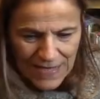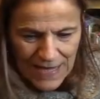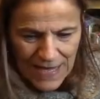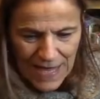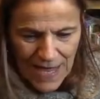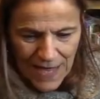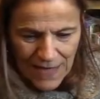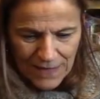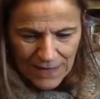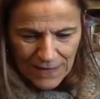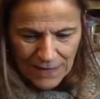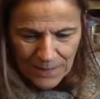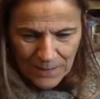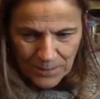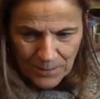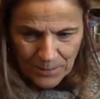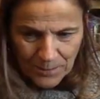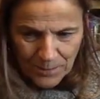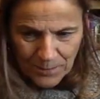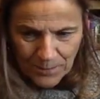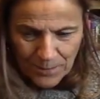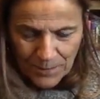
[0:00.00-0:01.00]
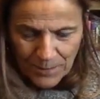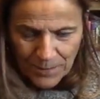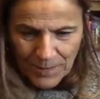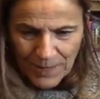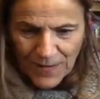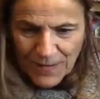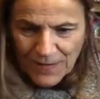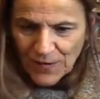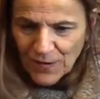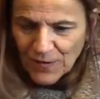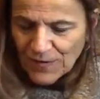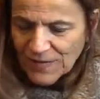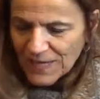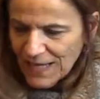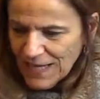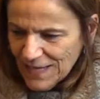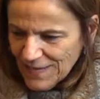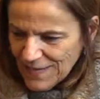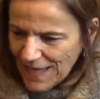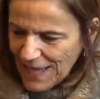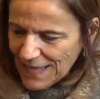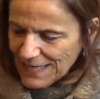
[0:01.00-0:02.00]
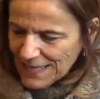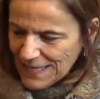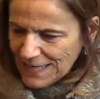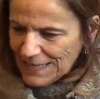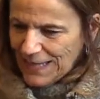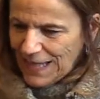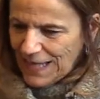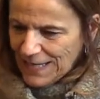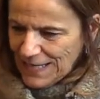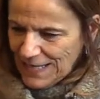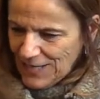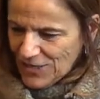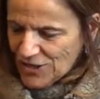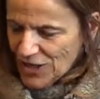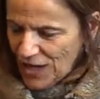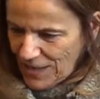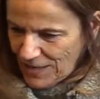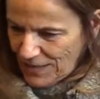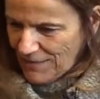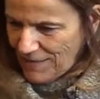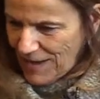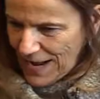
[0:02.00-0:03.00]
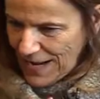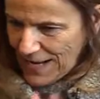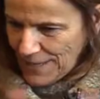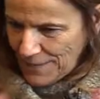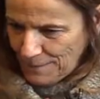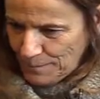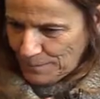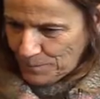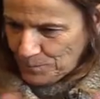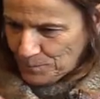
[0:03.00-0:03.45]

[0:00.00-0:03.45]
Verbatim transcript: the end. So see, they did like each other, right?